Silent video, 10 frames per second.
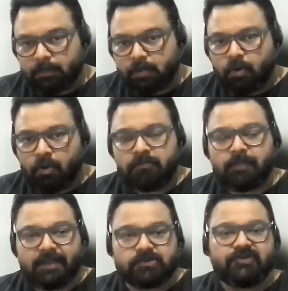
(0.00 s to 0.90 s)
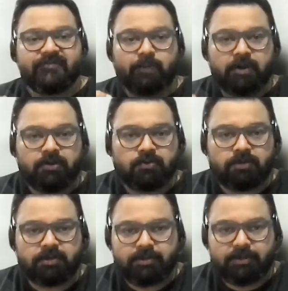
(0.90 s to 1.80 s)
on Microsoft
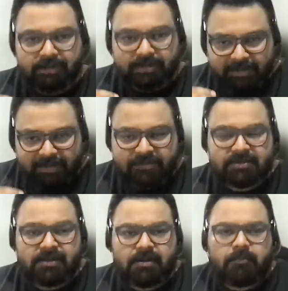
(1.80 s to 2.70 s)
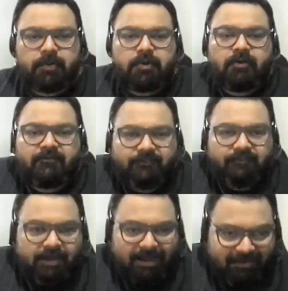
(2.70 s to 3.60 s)
OneNote takes a little bit of
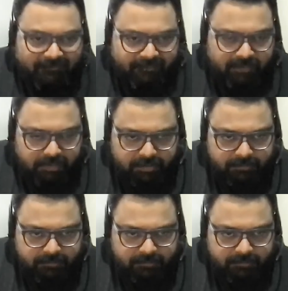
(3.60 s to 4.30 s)
effort.